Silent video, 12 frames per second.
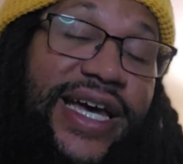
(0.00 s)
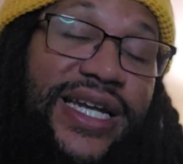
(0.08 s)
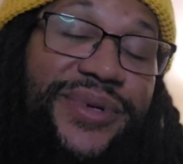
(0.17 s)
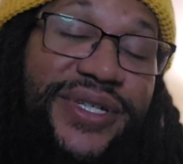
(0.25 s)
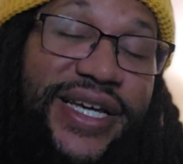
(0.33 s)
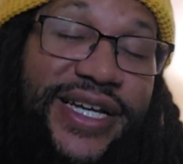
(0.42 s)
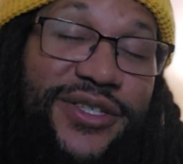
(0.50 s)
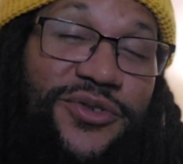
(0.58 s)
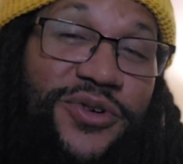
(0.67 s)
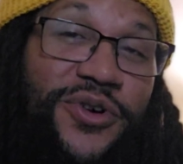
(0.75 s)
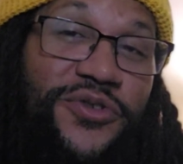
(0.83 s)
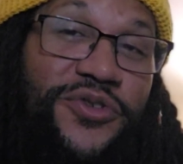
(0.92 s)
had to be taken to a
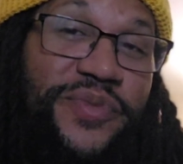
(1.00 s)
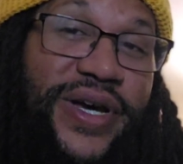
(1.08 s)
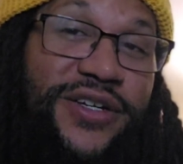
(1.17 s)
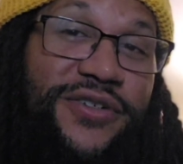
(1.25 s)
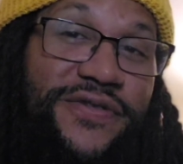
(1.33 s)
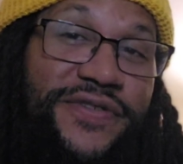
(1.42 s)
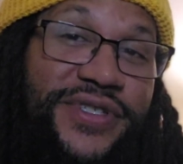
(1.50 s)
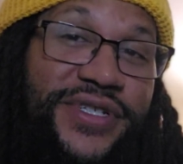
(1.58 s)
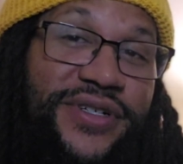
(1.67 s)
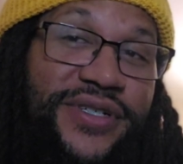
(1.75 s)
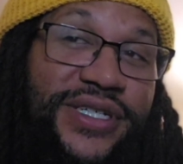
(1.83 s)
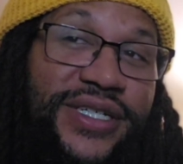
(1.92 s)
local medical
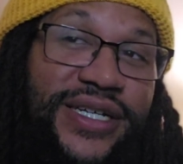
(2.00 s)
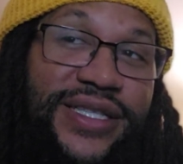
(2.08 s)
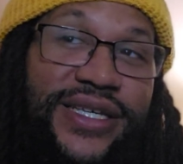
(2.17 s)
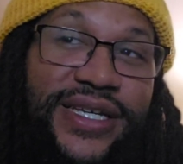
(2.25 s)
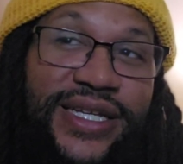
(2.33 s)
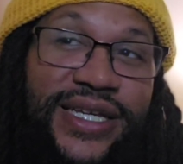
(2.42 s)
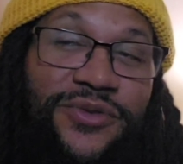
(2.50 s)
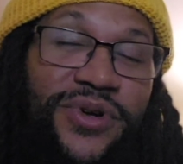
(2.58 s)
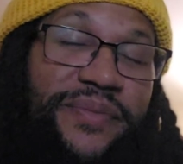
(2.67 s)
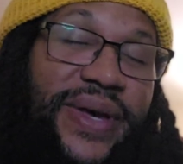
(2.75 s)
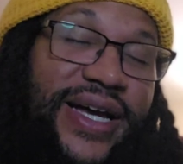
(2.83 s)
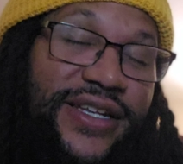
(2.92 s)
facility and then he
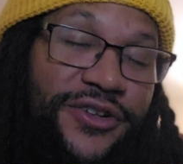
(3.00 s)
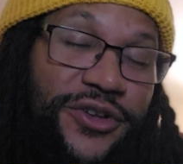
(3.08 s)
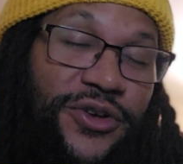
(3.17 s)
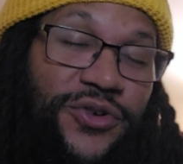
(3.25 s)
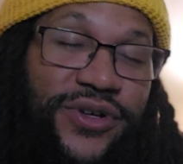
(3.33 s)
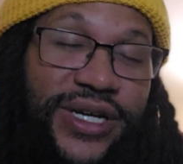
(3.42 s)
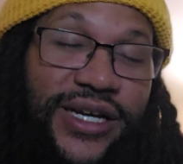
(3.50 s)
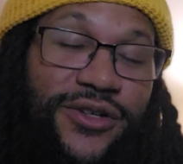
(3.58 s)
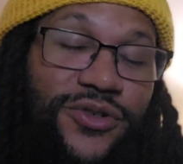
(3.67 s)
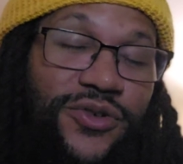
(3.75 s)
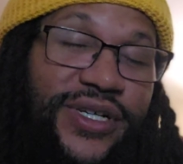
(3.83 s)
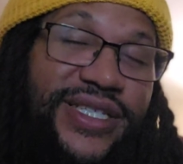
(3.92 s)
went back to New York. I
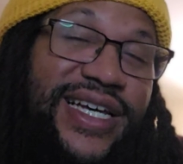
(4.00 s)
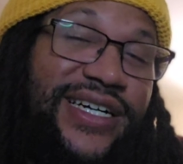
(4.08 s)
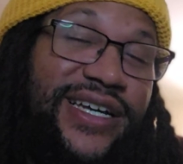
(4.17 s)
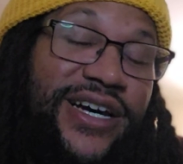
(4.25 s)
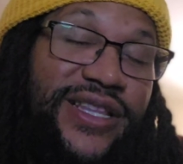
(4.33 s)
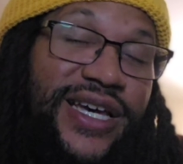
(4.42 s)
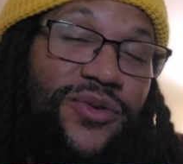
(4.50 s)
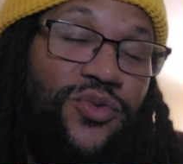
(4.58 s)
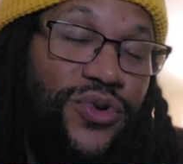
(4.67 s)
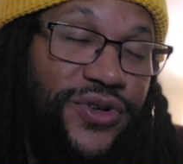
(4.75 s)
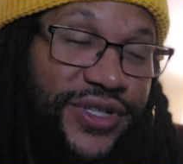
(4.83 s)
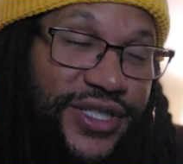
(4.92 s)
don't know exactly how that
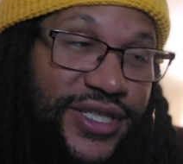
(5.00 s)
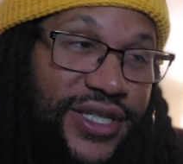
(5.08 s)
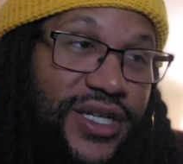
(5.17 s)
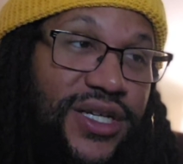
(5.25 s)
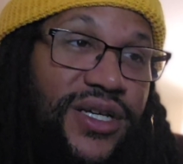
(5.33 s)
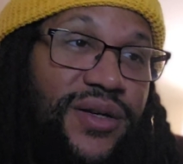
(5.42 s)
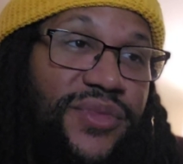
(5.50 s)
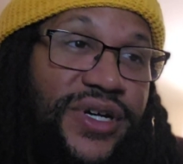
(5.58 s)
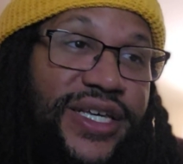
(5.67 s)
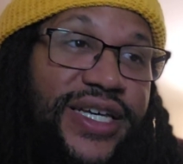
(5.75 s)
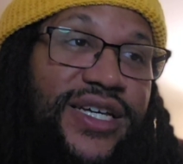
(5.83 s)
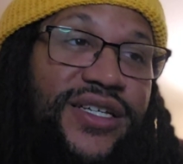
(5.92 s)
works. But
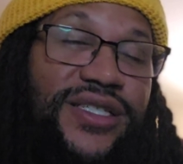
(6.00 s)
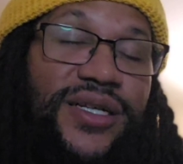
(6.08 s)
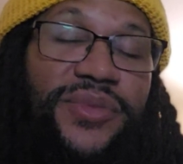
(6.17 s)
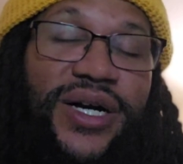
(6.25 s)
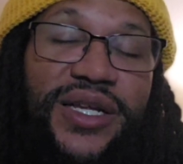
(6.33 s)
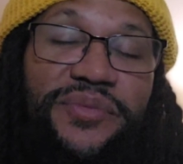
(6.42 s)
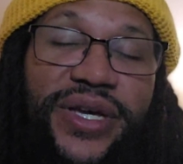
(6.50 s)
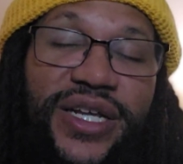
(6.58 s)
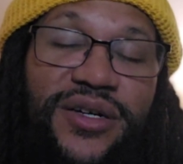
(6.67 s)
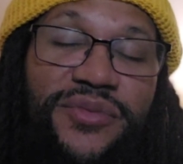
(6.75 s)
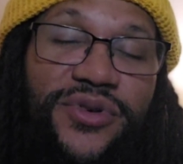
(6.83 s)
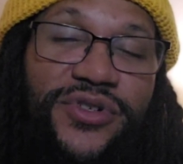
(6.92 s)
yeah, somebody beat
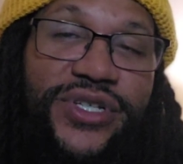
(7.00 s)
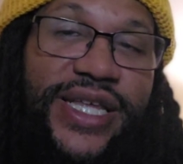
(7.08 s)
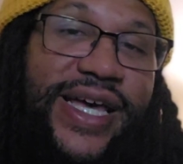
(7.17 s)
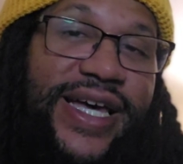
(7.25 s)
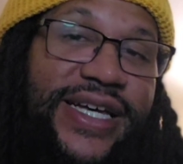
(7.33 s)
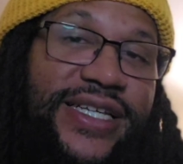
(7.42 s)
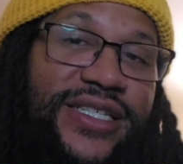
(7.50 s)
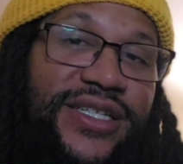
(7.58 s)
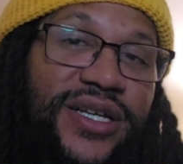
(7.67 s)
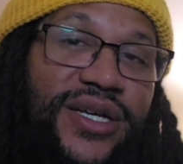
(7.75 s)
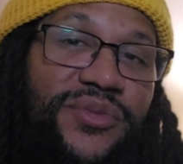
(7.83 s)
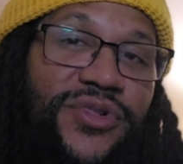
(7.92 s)
up Taz
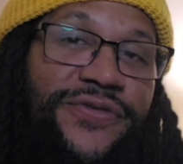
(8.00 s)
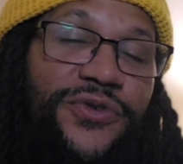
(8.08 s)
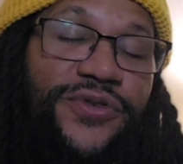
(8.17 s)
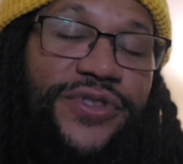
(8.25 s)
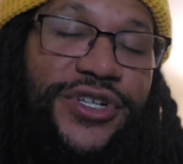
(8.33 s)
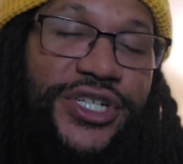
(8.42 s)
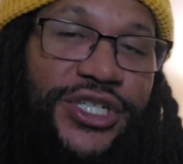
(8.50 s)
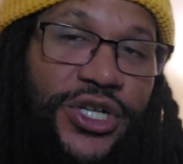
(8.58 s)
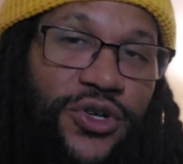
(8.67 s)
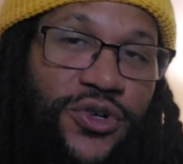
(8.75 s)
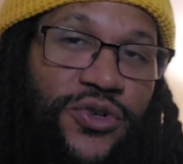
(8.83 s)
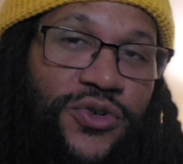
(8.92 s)
before the
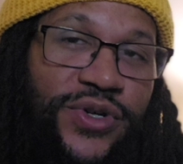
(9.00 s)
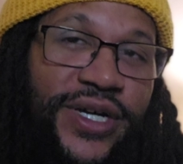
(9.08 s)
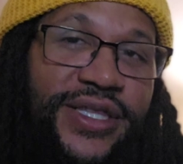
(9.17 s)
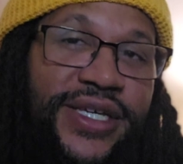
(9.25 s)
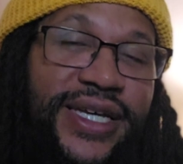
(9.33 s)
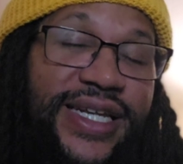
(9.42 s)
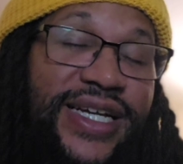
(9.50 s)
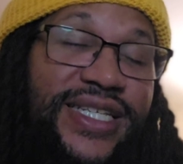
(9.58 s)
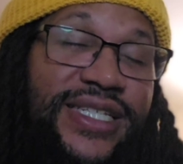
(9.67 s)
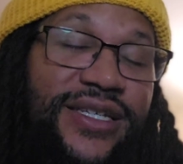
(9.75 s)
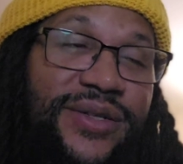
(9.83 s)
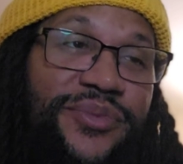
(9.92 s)
show in the
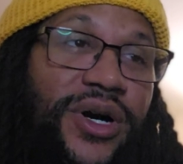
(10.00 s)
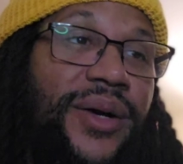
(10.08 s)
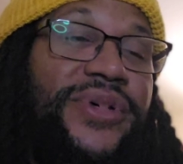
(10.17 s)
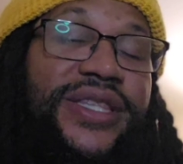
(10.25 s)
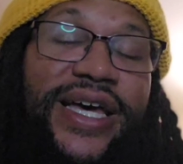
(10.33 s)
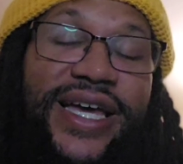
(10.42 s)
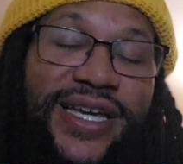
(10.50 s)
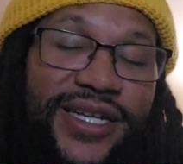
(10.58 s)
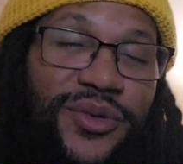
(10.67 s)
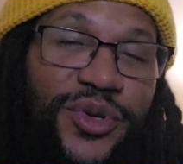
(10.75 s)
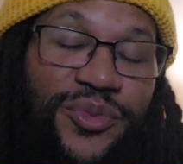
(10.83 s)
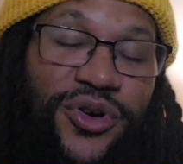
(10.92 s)

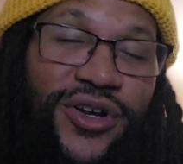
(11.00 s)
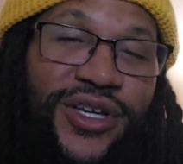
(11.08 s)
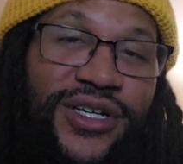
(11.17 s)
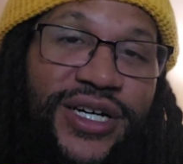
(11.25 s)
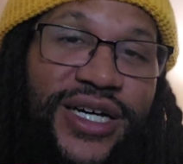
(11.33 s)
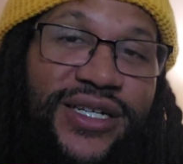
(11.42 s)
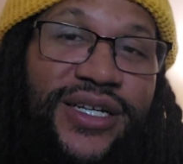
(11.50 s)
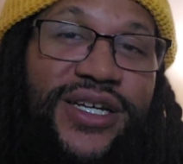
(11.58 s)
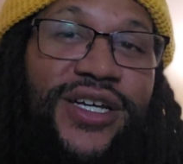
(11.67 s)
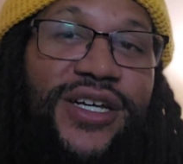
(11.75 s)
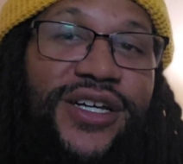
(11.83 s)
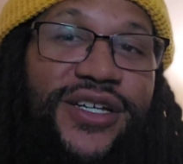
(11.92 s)
AEW parking lot.
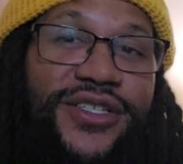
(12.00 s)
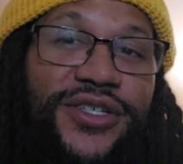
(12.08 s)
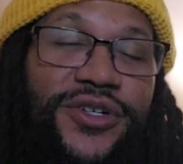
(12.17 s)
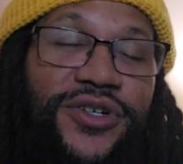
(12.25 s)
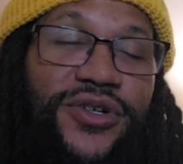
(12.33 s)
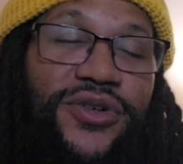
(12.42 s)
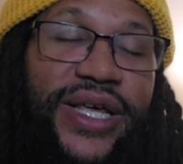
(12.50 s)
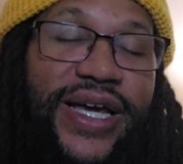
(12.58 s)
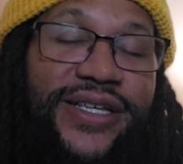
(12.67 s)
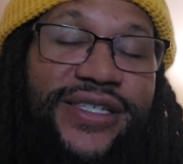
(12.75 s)
So that